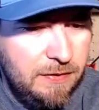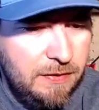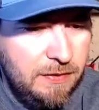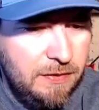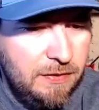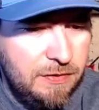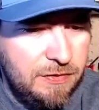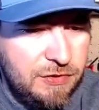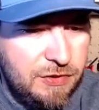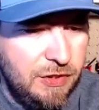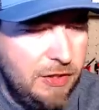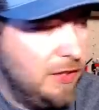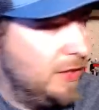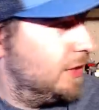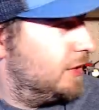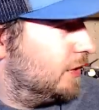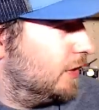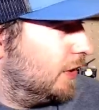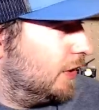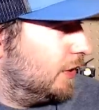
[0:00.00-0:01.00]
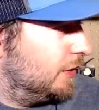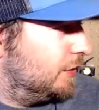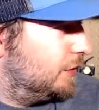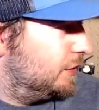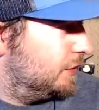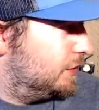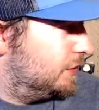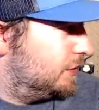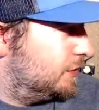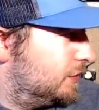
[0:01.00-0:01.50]
Judd,
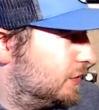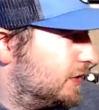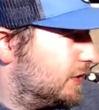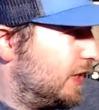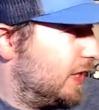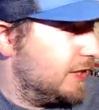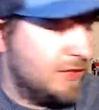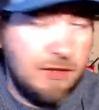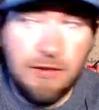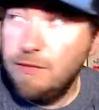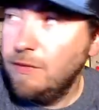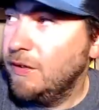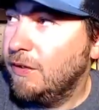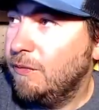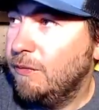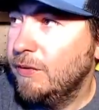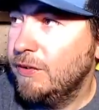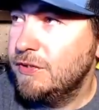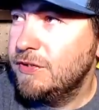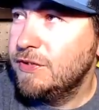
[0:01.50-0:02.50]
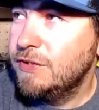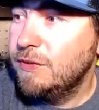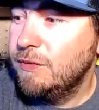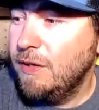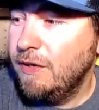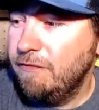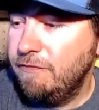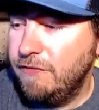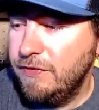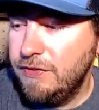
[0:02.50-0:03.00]
you just asked a great question. Do
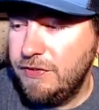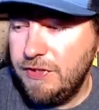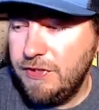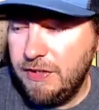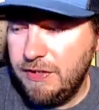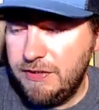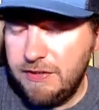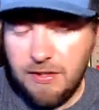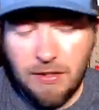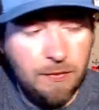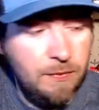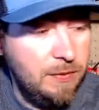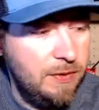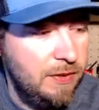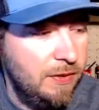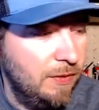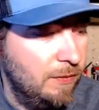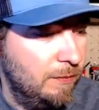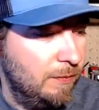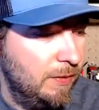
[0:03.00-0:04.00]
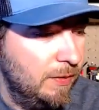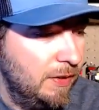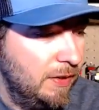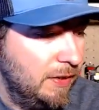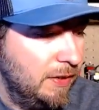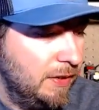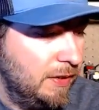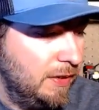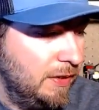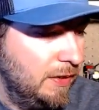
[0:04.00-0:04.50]
I fish a Tokyo
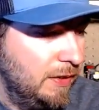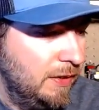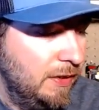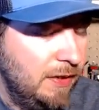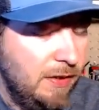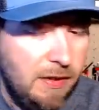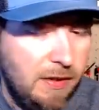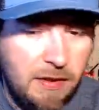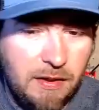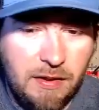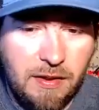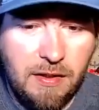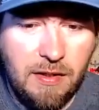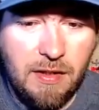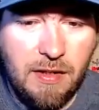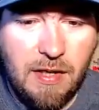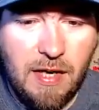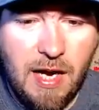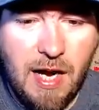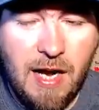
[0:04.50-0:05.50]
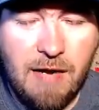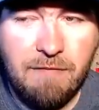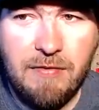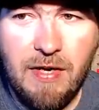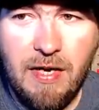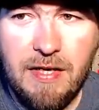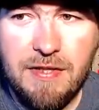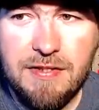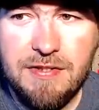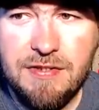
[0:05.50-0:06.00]
rig? I've
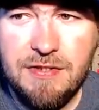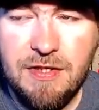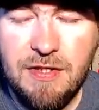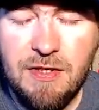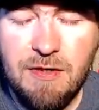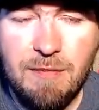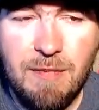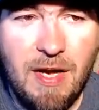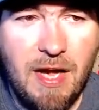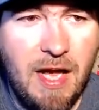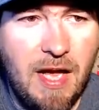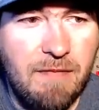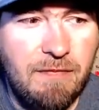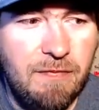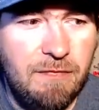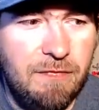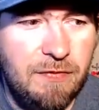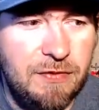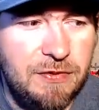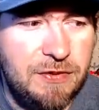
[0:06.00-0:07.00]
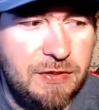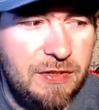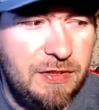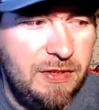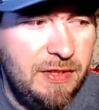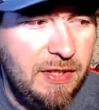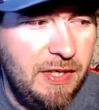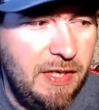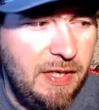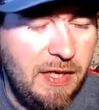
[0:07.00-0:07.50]
got some. I haven't fished it
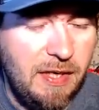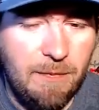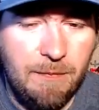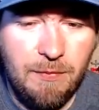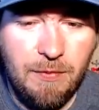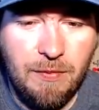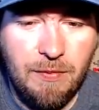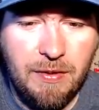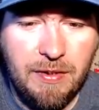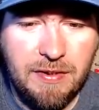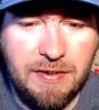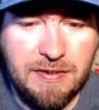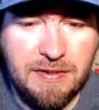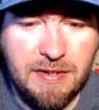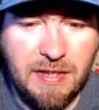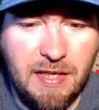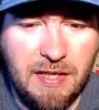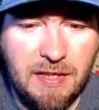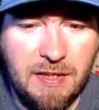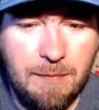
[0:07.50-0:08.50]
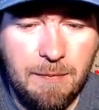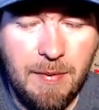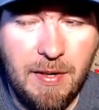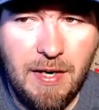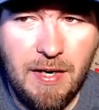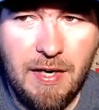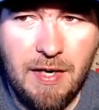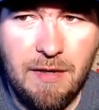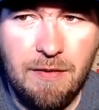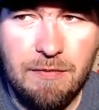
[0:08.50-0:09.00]
yet. I'm really excited
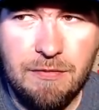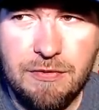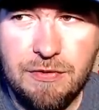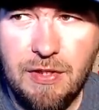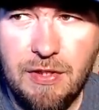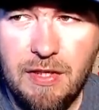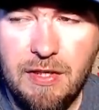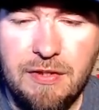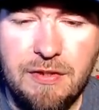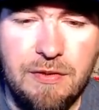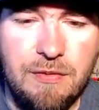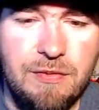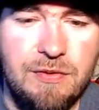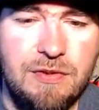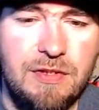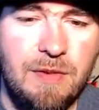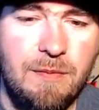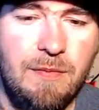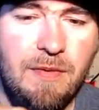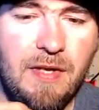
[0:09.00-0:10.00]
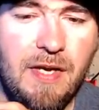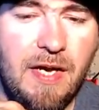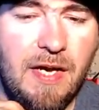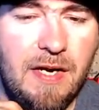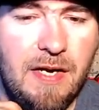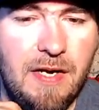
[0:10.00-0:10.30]
about it. I'm going to try to do some of that.